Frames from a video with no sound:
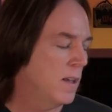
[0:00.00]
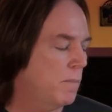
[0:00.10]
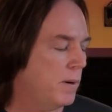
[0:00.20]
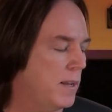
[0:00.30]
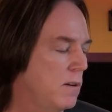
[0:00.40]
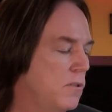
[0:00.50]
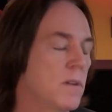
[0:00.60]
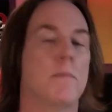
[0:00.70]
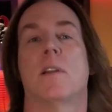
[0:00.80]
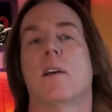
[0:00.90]
But here's
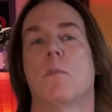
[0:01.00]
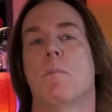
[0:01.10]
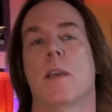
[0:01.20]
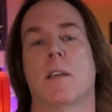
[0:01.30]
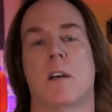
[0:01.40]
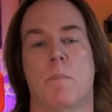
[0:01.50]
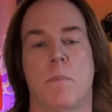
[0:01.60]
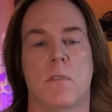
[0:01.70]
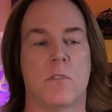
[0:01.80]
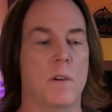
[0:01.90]
something I would pick up.
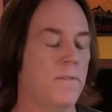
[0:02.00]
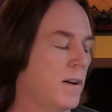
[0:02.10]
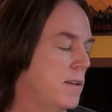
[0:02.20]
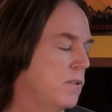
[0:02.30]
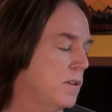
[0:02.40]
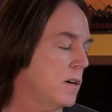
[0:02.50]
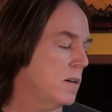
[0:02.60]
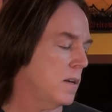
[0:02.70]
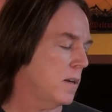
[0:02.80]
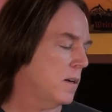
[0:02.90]
So if I
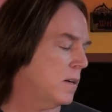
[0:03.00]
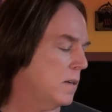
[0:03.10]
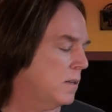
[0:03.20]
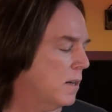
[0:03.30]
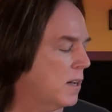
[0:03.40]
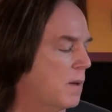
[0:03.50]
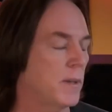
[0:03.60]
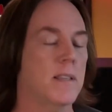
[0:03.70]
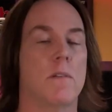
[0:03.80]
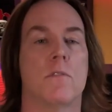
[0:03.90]
saw a comic
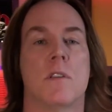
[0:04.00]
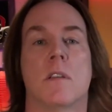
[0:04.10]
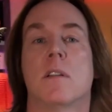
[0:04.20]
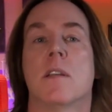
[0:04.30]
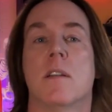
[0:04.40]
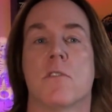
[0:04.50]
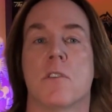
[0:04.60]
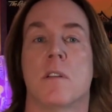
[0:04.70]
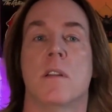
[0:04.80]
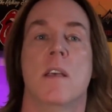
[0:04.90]
that was in good
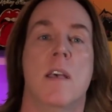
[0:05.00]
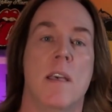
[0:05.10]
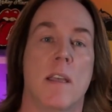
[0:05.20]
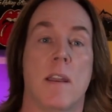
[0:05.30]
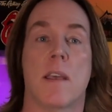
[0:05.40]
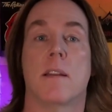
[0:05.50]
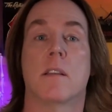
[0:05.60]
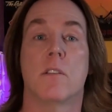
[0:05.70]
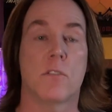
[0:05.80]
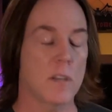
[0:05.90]
condition and it had
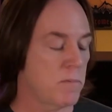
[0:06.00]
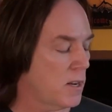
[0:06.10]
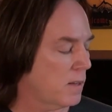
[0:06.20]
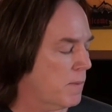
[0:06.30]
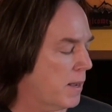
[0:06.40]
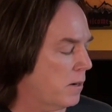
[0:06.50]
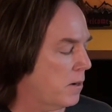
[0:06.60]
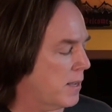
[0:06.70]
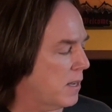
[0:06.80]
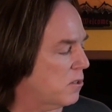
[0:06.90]
good subject matter,
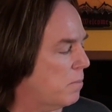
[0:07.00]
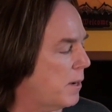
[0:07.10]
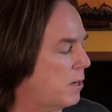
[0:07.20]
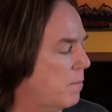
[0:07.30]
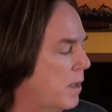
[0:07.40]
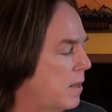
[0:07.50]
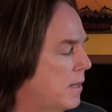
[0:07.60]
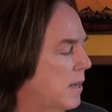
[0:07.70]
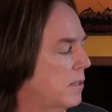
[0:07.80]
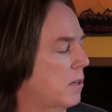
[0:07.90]
you got Spider-Man, you
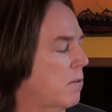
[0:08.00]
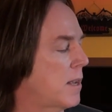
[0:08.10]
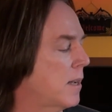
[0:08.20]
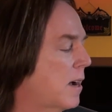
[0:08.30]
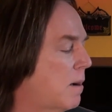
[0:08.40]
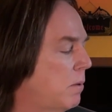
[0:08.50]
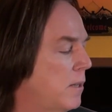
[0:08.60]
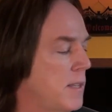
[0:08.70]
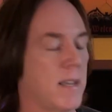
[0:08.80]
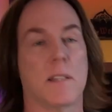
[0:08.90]
got the Green
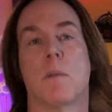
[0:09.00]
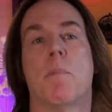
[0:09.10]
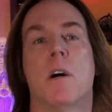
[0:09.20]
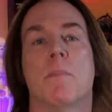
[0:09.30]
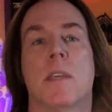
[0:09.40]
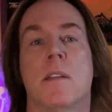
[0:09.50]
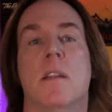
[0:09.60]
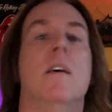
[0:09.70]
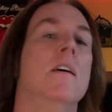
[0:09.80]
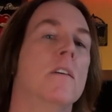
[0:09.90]
Goblin, you got the Pumpkin,
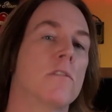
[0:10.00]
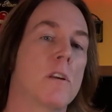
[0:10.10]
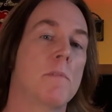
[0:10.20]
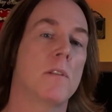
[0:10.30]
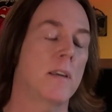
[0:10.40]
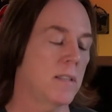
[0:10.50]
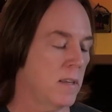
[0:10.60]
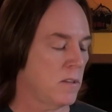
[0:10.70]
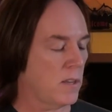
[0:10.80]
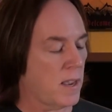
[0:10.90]
something like
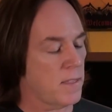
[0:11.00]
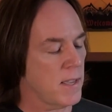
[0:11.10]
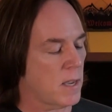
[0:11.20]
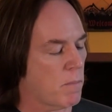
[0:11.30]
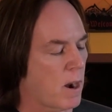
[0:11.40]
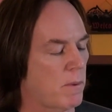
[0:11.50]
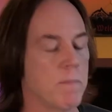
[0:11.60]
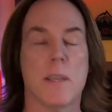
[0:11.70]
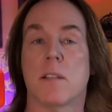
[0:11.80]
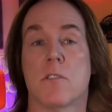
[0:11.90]
this, I think I'd probably
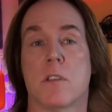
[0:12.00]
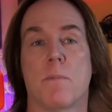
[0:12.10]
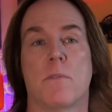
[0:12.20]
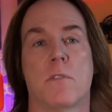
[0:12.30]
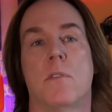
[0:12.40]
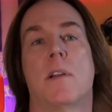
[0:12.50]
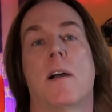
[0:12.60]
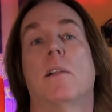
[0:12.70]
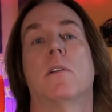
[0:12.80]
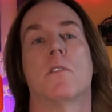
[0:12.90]
pick this up for
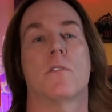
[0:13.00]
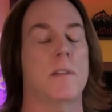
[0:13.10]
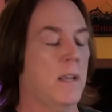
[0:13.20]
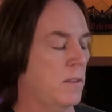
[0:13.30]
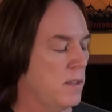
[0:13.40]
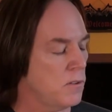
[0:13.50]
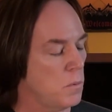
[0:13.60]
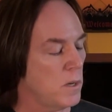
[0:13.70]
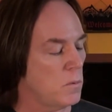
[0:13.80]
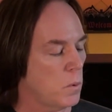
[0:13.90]
$2. Now this
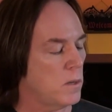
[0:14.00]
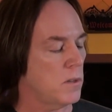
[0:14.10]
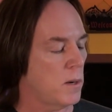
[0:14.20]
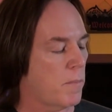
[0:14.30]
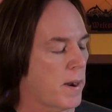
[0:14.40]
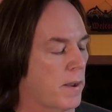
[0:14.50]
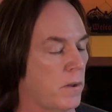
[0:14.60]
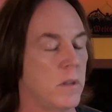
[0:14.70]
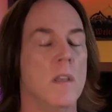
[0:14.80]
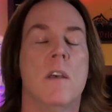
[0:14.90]
one was in a
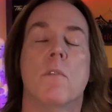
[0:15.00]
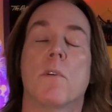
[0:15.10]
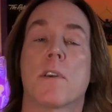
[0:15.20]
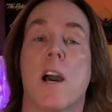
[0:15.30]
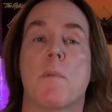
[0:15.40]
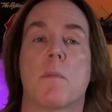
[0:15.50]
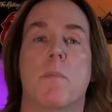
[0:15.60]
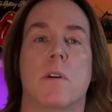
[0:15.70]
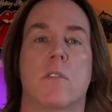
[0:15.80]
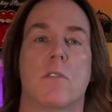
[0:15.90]
pile with comic
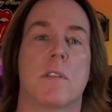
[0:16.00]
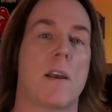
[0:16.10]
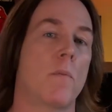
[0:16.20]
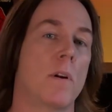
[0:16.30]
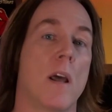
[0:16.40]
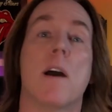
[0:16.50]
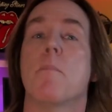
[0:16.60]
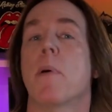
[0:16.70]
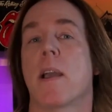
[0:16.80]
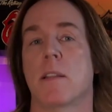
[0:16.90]
books that were not
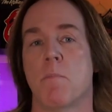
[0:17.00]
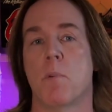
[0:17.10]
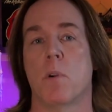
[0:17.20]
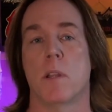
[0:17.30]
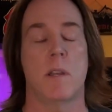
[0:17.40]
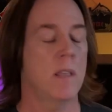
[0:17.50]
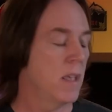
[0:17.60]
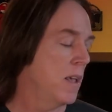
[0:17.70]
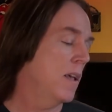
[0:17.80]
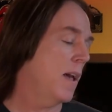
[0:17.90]
bagged and boarded,
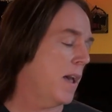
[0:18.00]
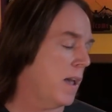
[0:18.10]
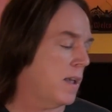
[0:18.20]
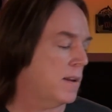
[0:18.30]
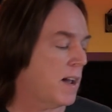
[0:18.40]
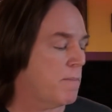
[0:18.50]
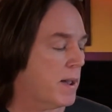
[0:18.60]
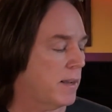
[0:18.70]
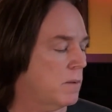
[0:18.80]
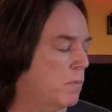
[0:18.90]
and I
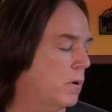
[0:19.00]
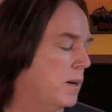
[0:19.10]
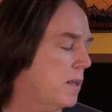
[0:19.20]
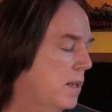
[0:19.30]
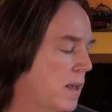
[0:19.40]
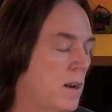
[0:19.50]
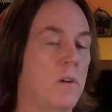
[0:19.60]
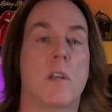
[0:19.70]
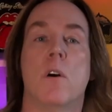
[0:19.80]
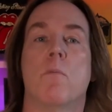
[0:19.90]
bagged and boarded it, and I'll
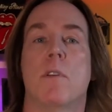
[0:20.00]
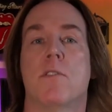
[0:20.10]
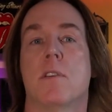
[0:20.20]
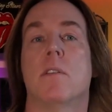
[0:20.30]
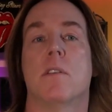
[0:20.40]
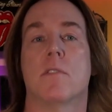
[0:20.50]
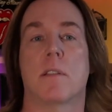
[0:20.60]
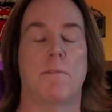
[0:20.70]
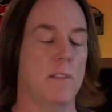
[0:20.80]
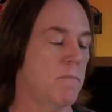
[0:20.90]
go and resell this at
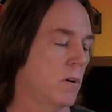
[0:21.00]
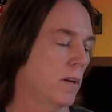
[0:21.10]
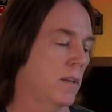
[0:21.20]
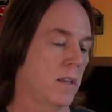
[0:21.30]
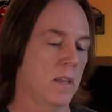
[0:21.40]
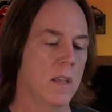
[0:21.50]
the flea market.